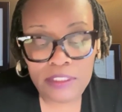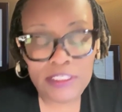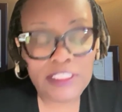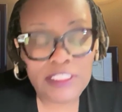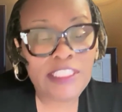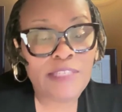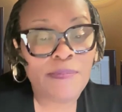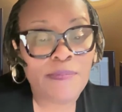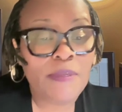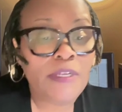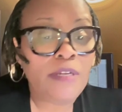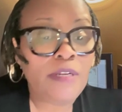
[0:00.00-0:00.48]

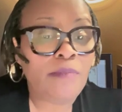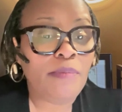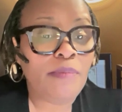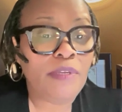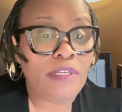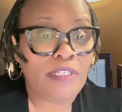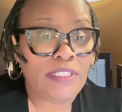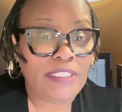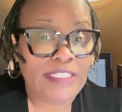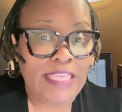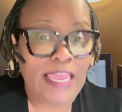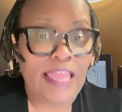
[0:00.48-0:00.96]
spend a
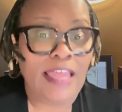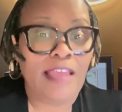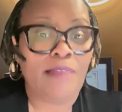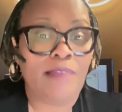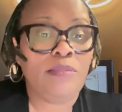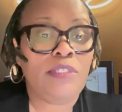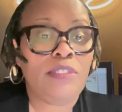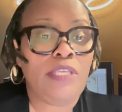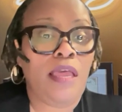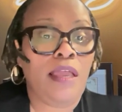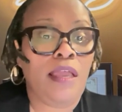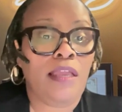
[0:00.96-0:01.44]
bit of
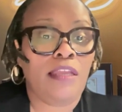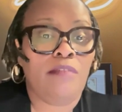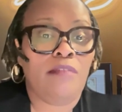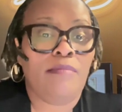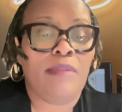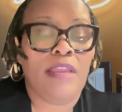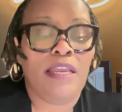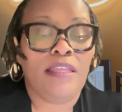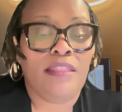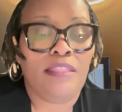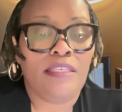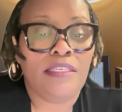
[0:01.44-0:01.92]
time talking
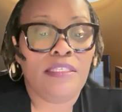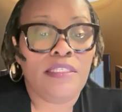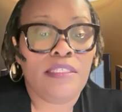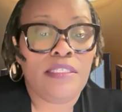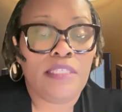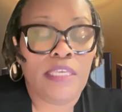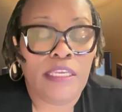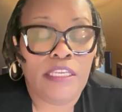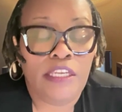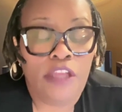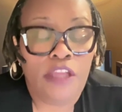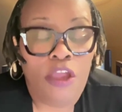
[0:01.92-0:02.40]
about
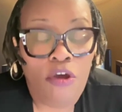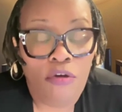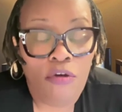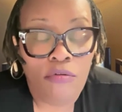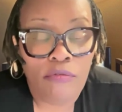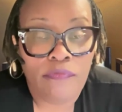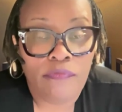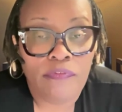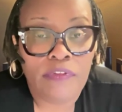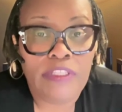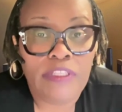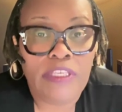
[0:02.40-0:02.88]
this, and
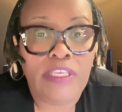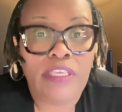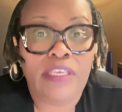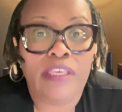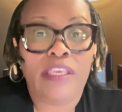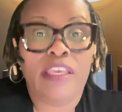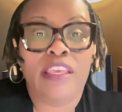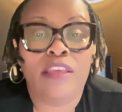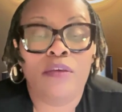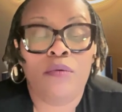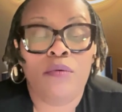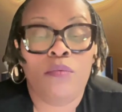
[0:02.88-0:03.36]

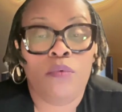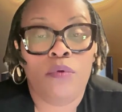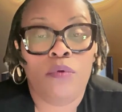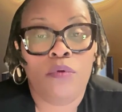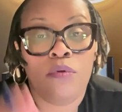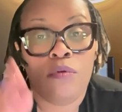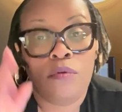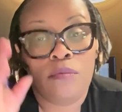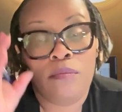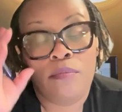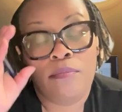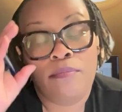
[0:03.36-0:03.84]
hopefully it
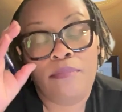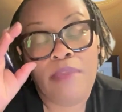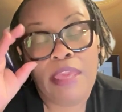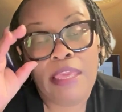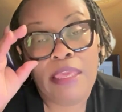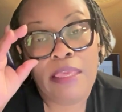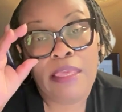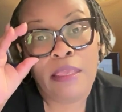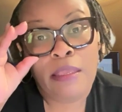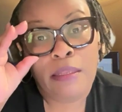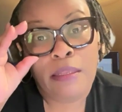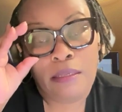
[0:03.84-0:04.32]
will
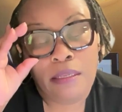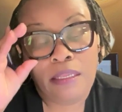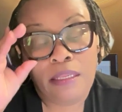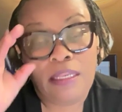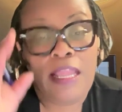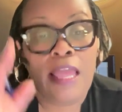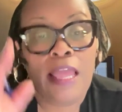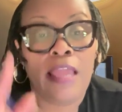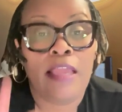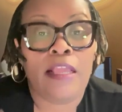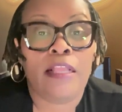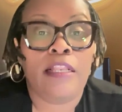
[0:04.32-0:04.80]
make it a
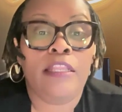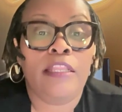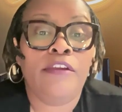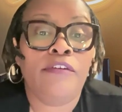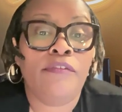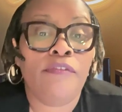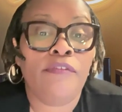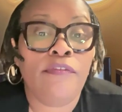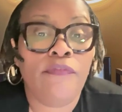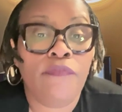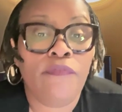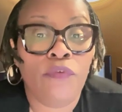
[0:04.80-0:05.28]
lot
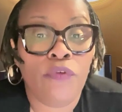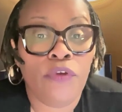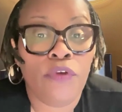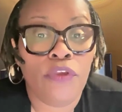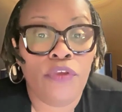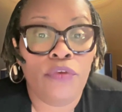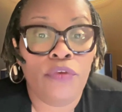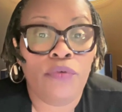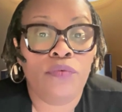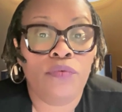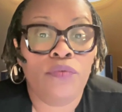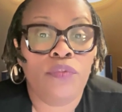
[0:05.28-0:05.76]
clearer for
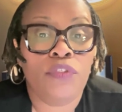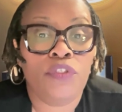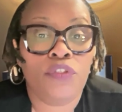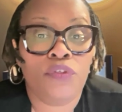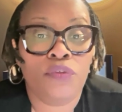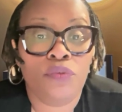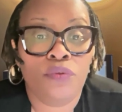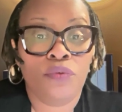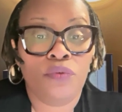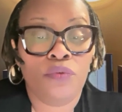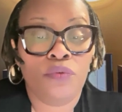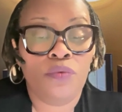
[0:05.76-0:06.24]
you
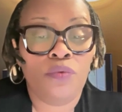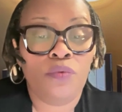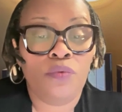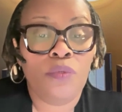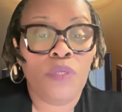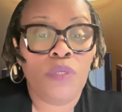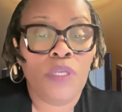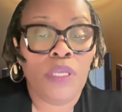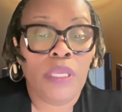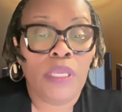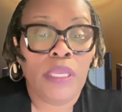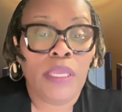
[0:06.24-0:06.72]

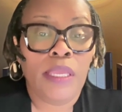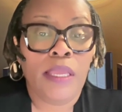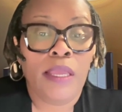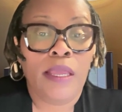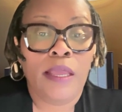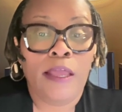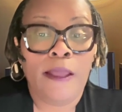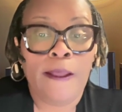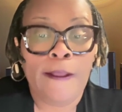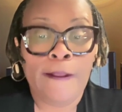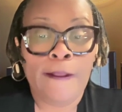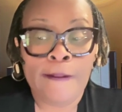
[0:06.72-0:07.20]
to
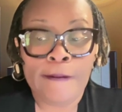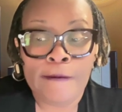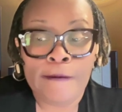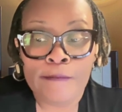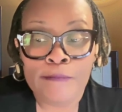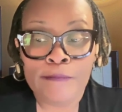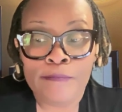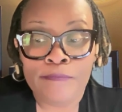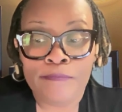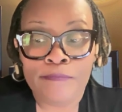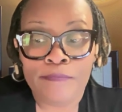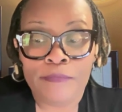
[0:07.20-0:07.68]

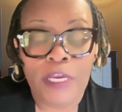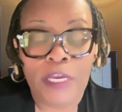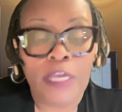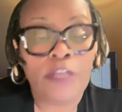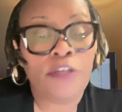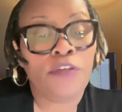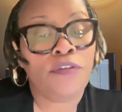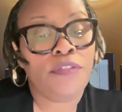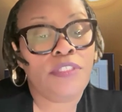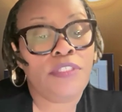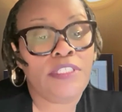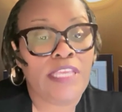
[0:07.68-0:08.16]

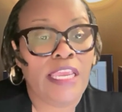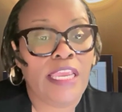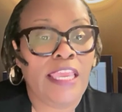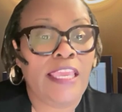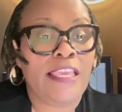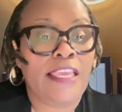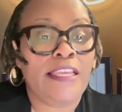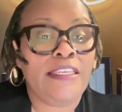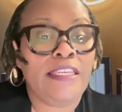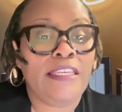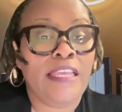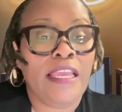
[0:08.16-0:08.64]

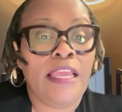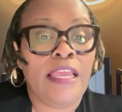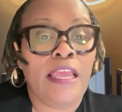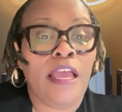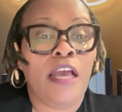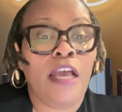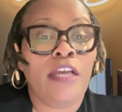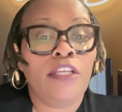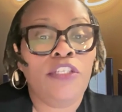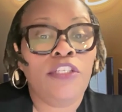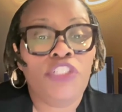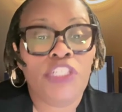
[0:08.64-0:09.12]
understand.
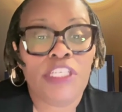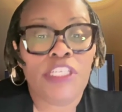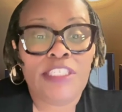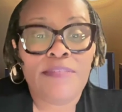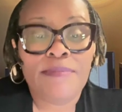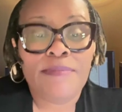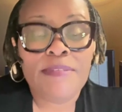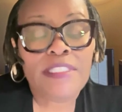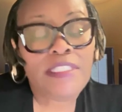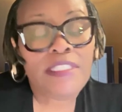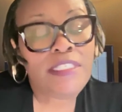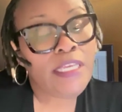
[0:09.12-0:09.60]

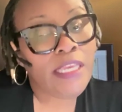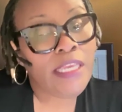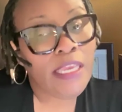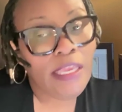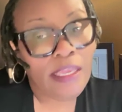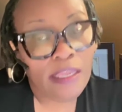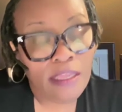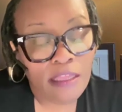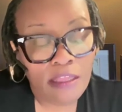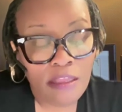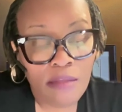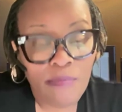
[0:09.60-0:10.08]
Adjustments to
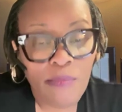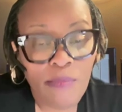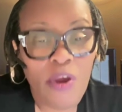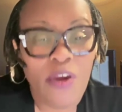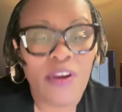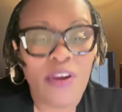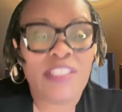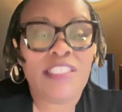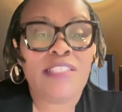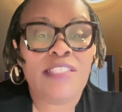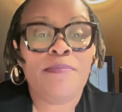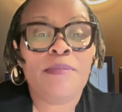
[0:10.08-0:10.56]
income
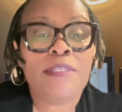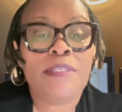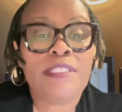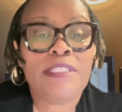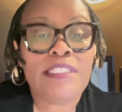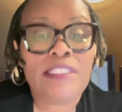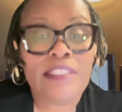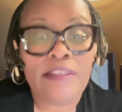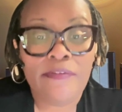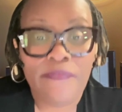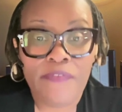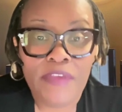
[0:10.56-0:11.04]
are
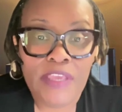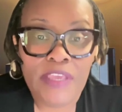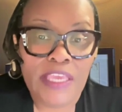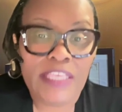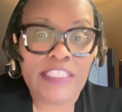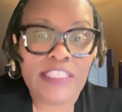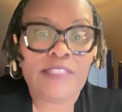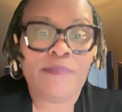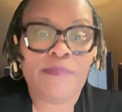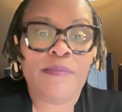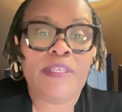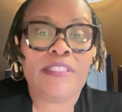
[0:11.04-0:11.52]
specific
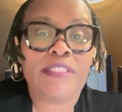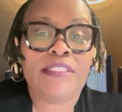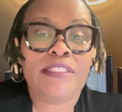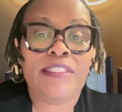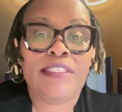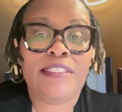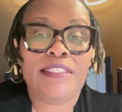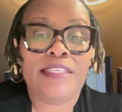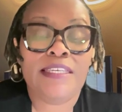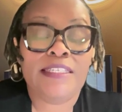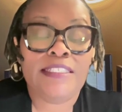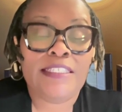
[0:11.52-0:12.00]

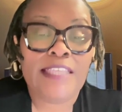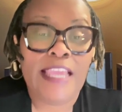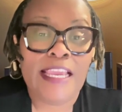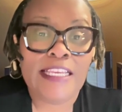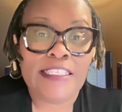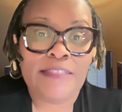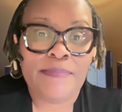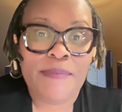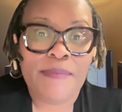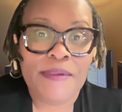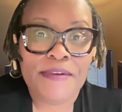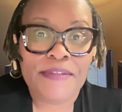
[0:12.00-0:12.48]
expenses that
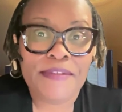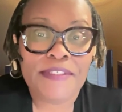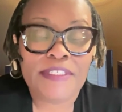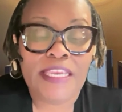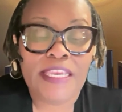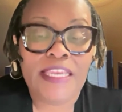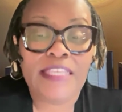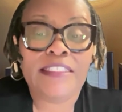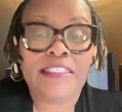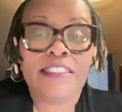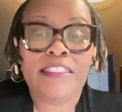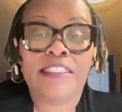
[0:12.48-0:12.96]
taxpayers
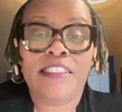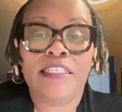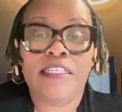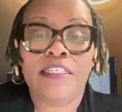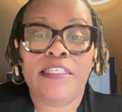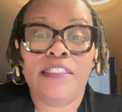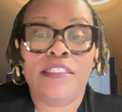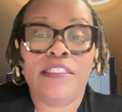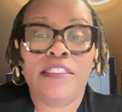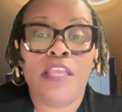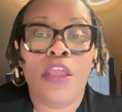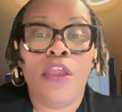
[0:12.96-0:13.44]
can
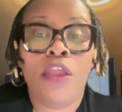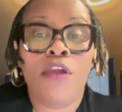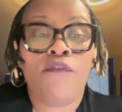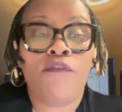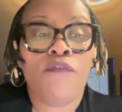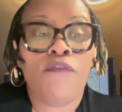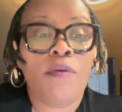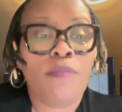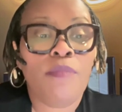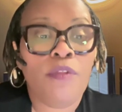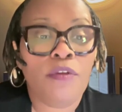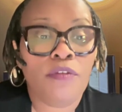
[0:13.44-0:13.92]
deduct
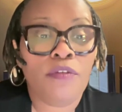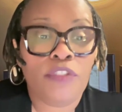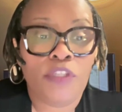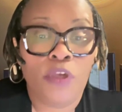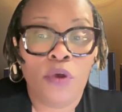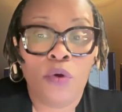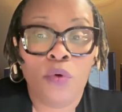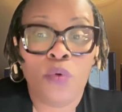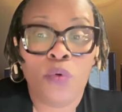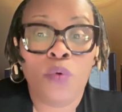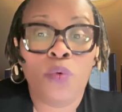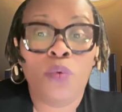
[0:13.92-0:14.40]
from their
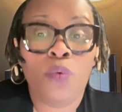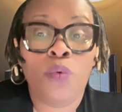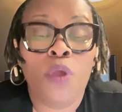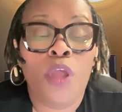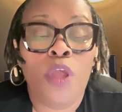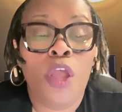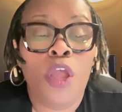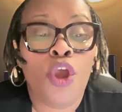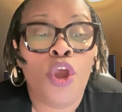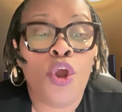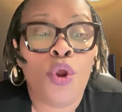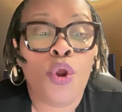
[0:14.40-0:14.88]
total
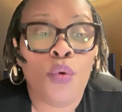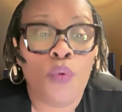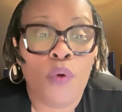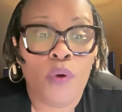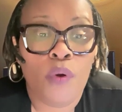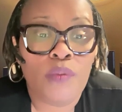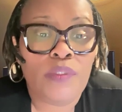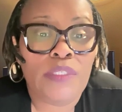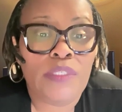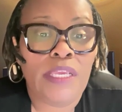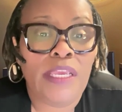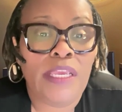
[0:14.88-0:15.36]
gross